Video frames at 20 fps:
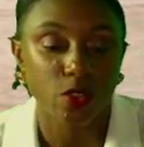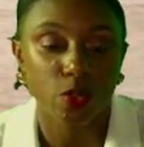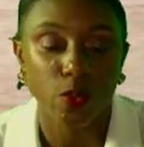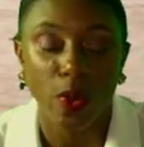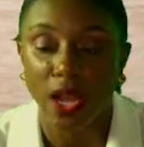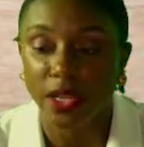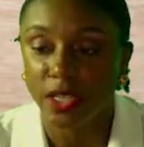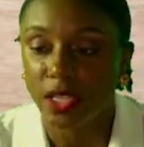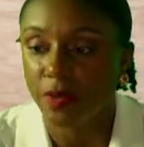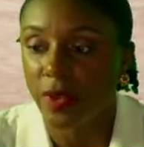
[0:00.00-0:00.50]

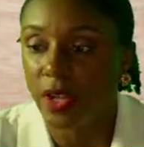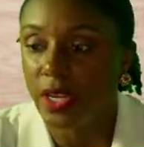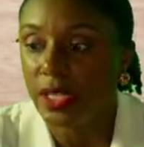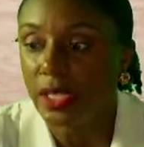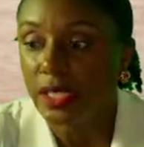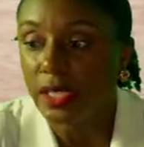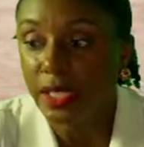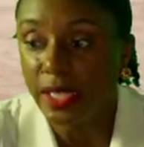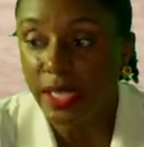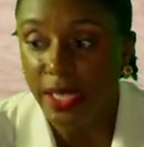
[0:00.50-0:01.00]
I'll give you a
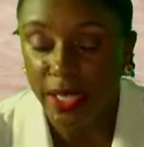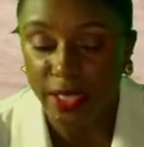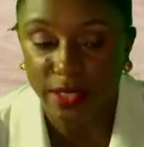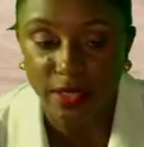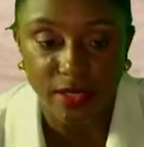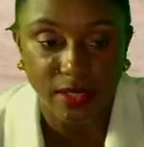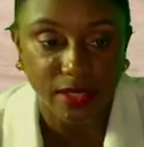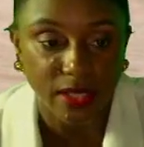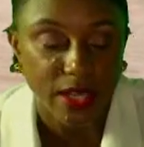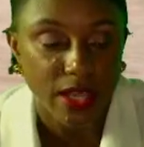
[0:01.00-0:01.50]
little
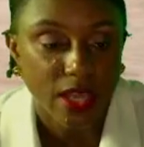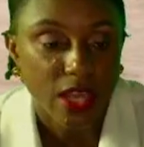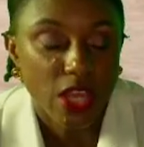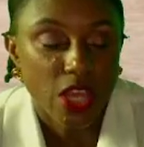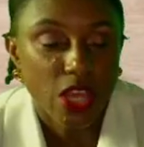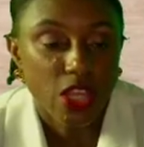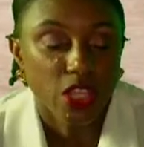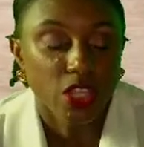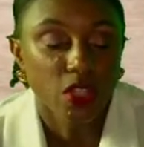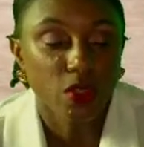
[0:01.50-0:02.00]
hint.
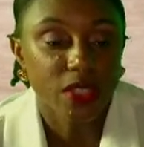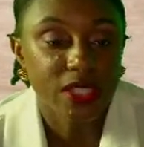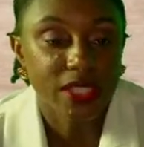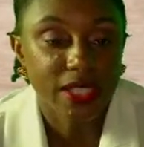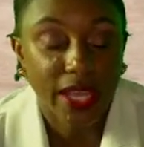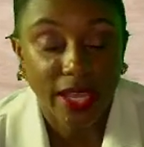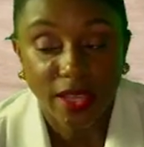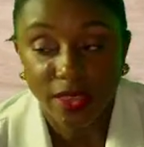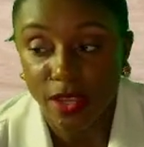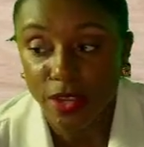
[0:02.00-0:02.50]
You
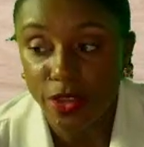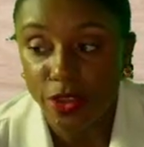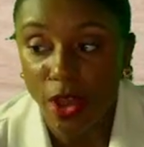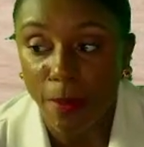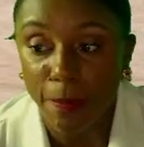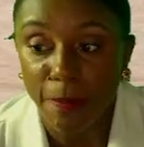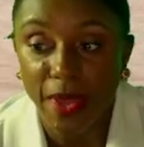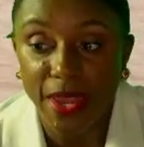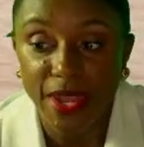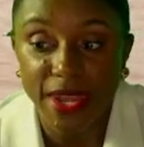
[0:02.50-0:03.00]
take the
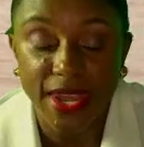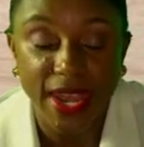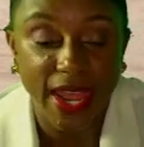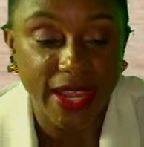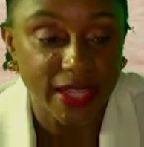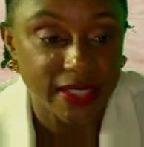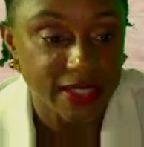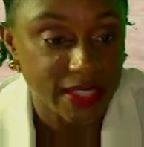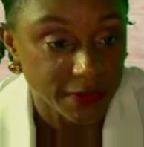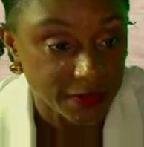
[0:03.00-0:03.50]
number
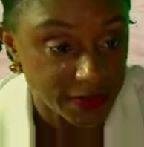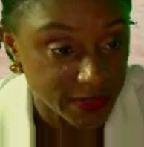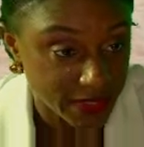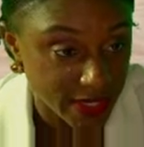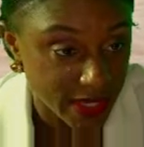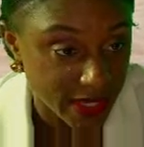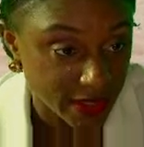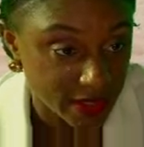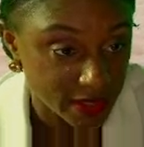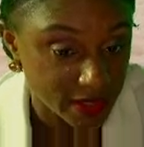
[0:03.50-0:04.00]

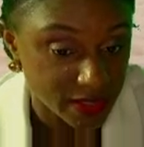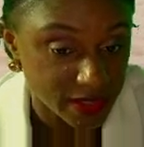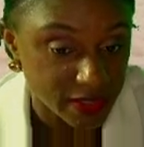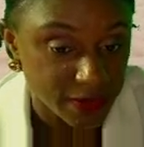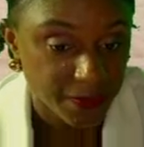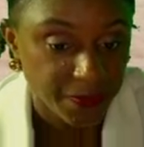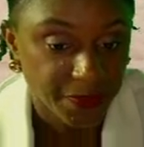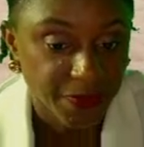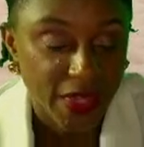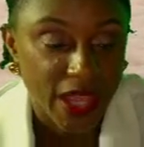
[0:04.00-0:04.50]
-6
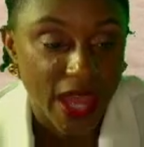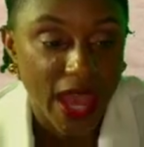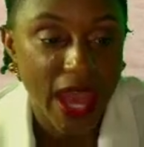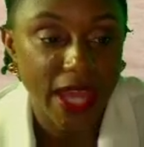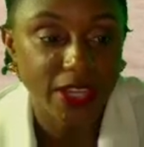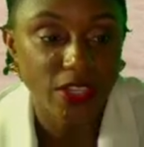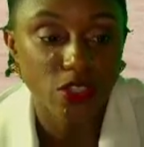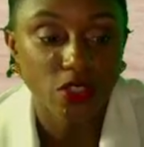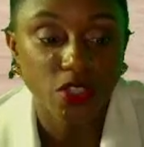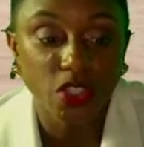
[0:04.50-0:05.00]
and
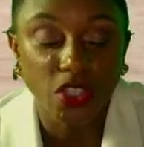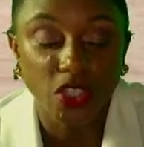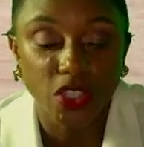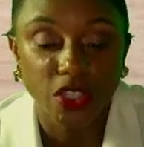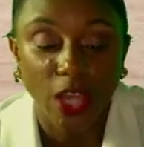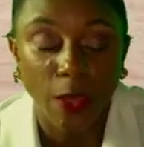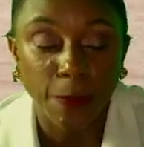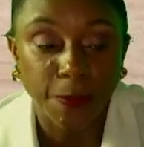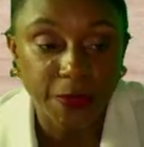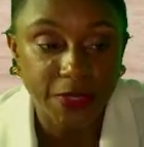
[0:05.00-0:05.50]
you
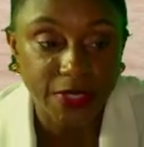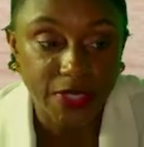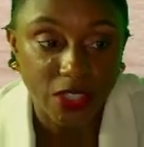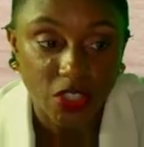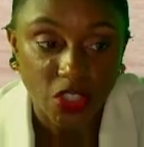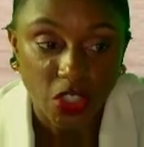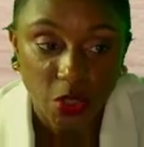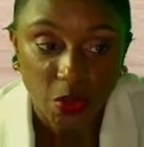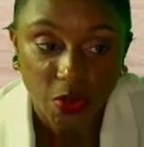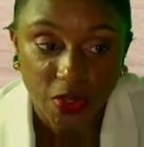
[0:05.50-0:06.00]

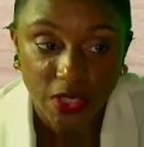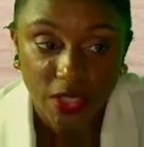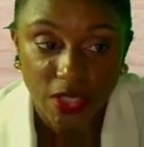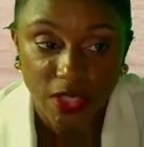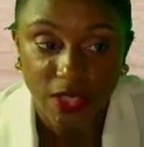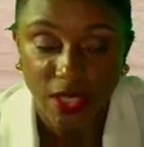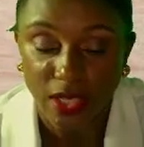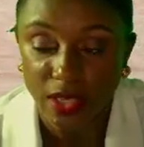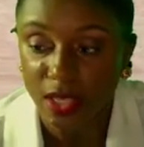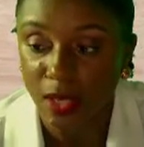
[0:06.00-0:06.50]
substitute it
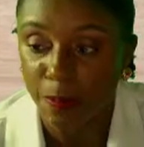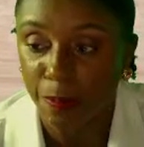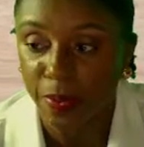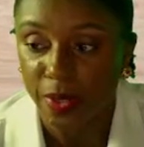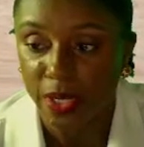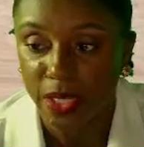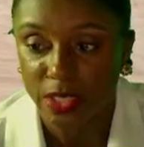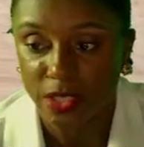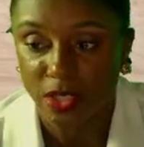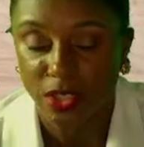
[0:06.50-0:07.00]
in the
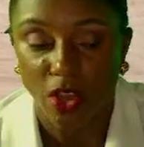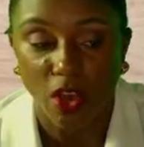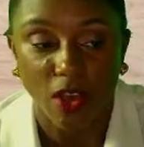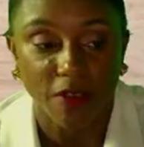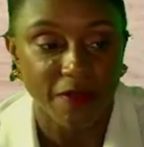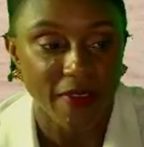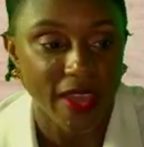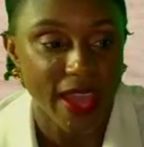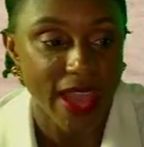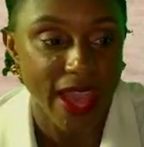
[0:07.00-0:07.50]
place of
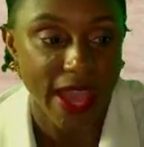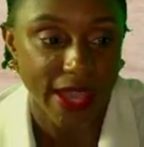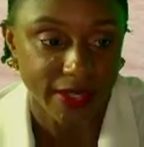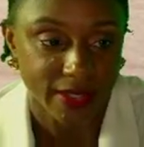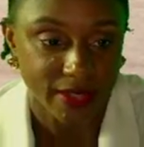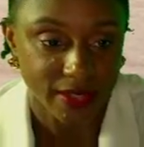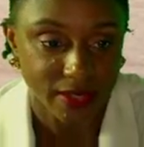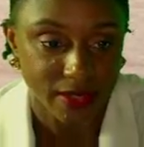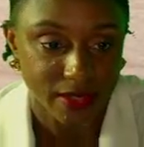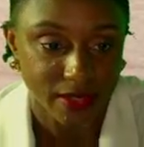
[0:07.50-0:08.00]

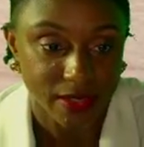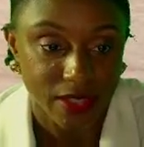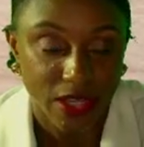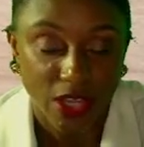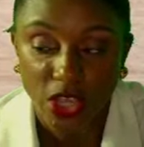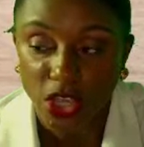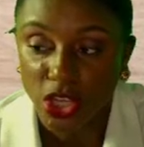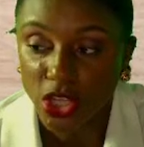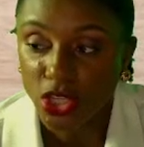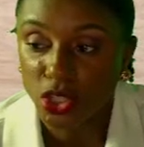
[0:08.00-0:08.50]
x.
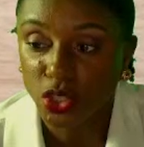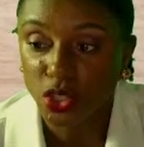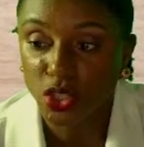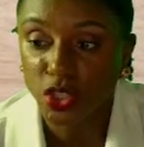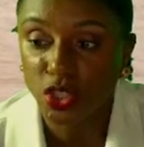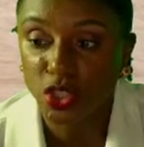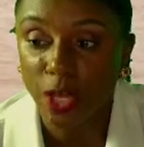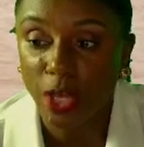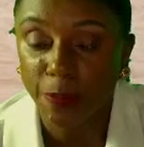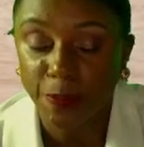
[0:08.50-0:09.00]
You
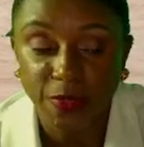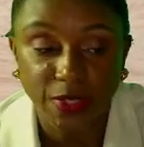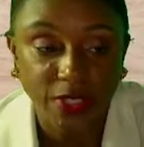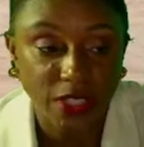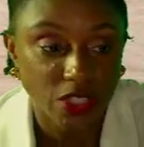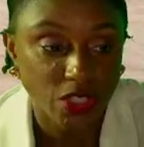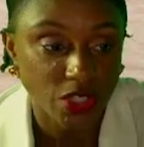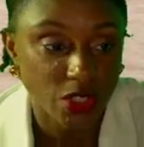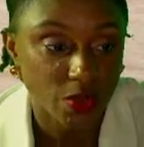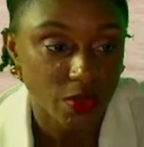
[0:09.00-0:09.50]

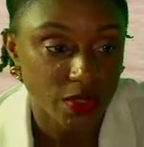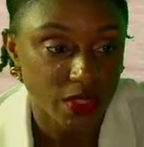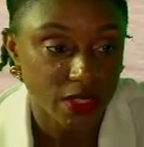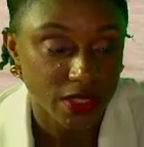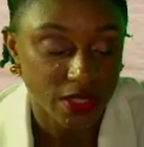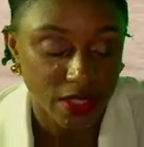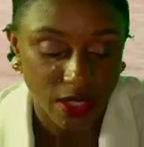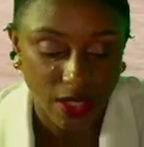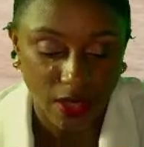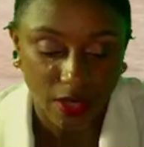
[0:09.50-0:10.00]
substitute it
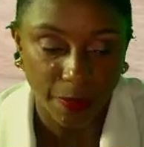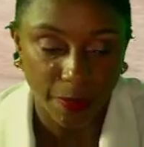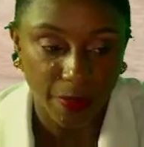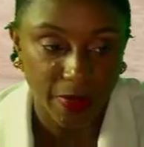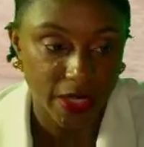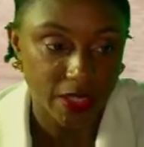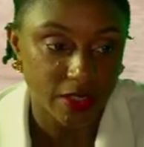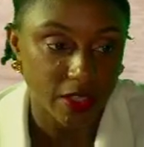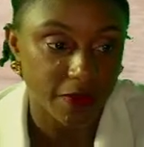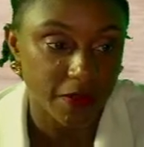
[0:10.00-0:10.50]
in the
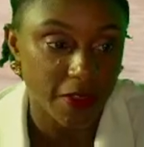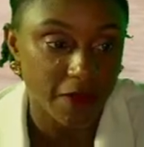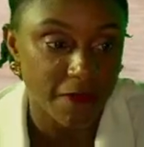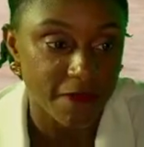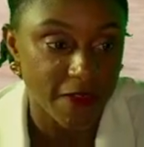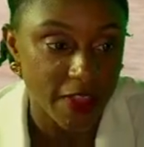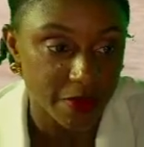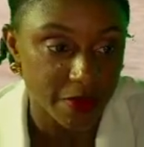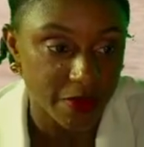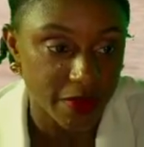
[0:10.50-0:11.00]
place of the
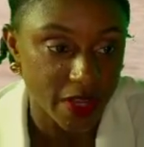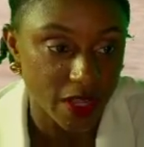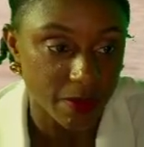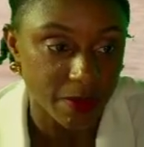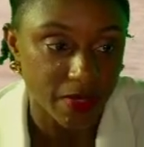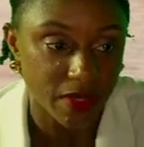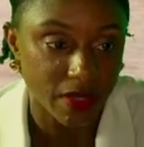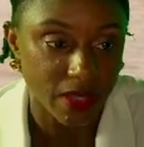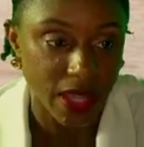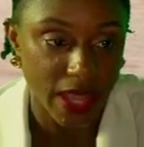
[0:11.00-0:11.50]

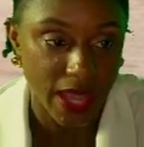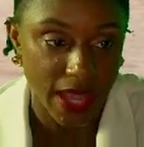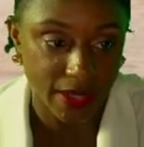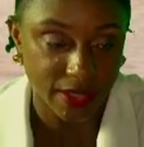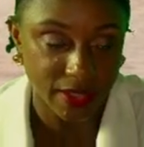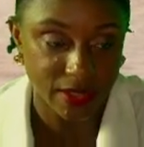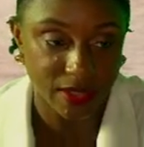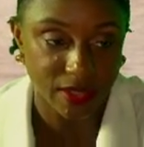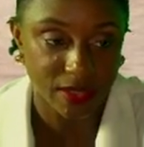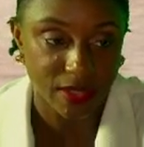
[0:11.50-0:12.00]
variable
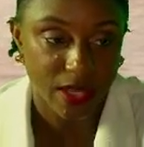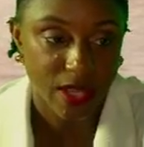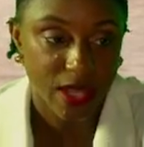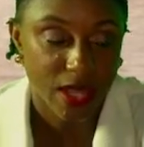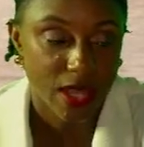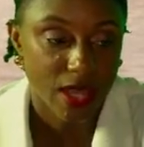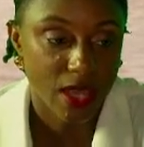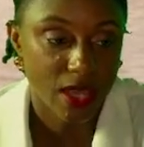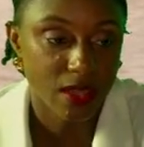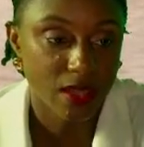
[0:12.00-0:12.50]
x
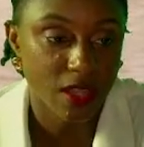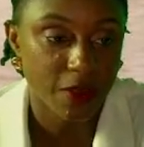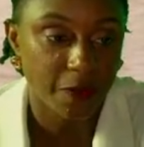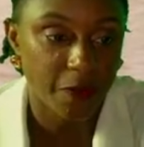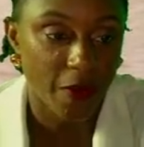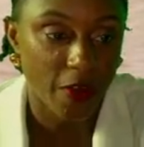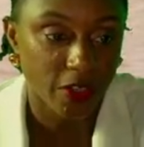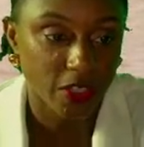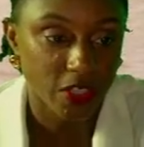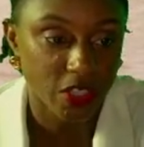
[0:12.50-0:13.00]
in the
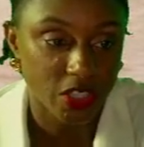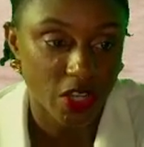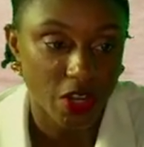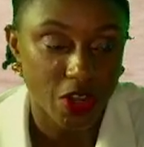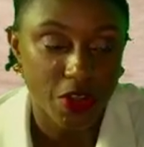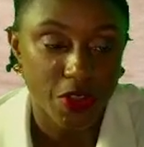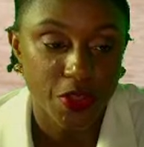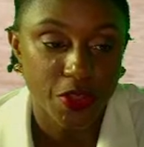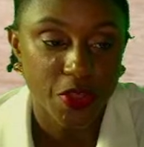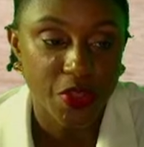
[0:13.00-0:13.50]

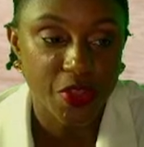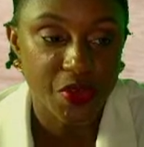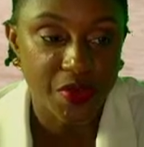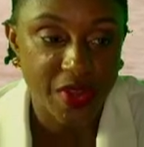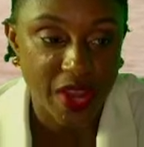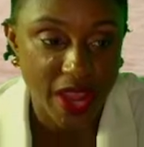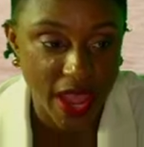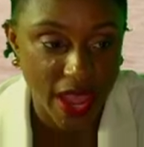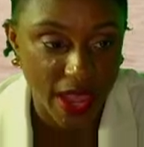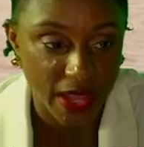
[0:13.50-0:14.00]
function
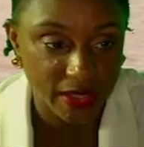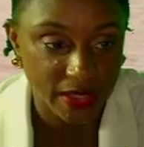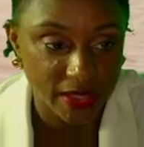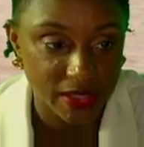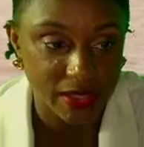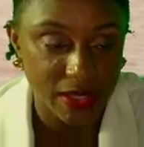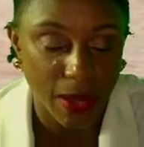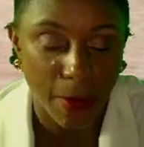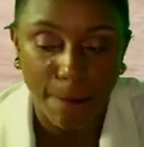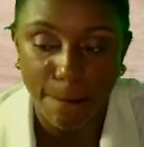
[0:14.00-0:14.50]
3x
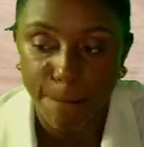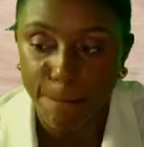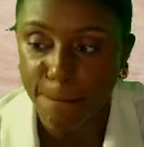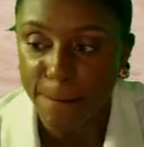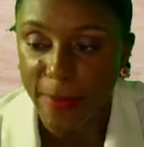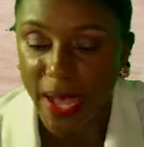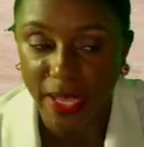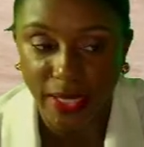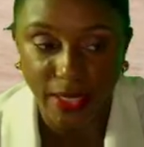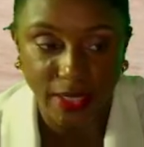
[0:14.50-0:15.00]

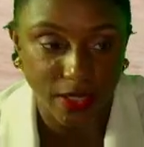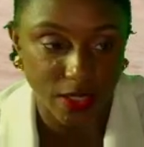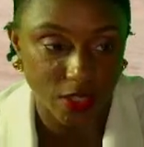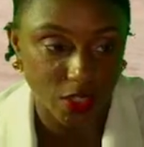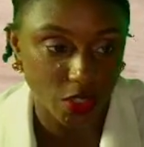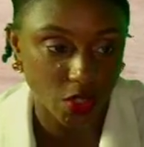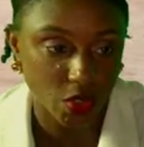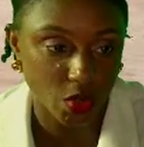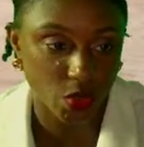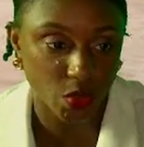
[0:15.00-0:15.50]
minus
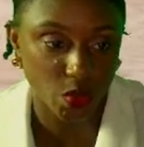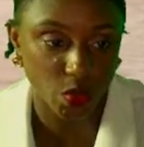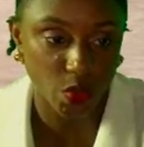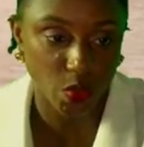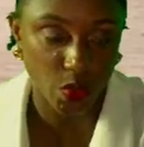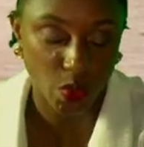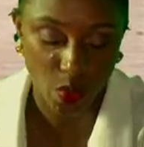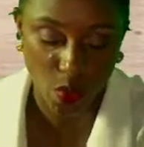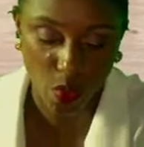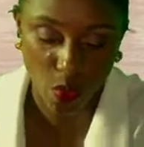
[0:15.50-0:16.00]
2
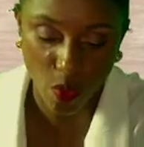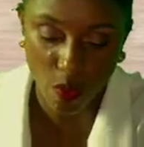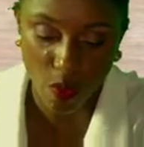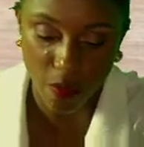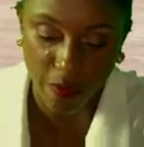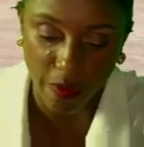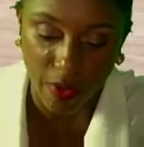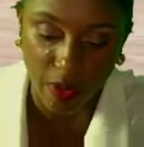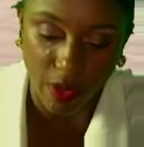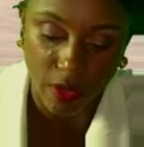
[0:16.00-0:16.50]

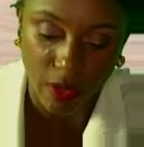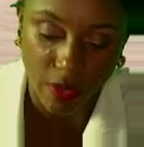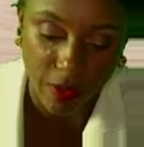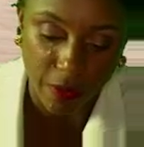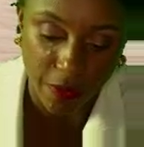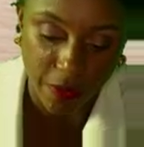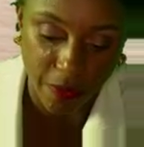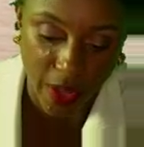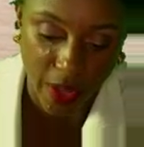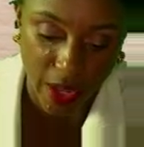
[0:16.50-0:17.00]
over
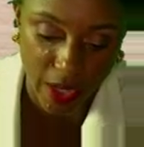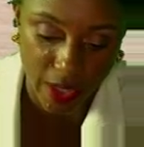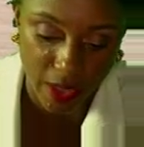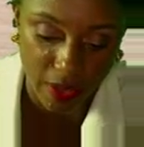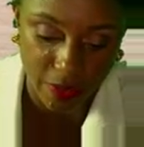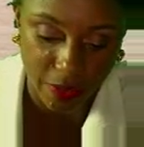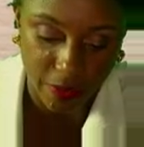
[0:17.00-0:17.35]
5.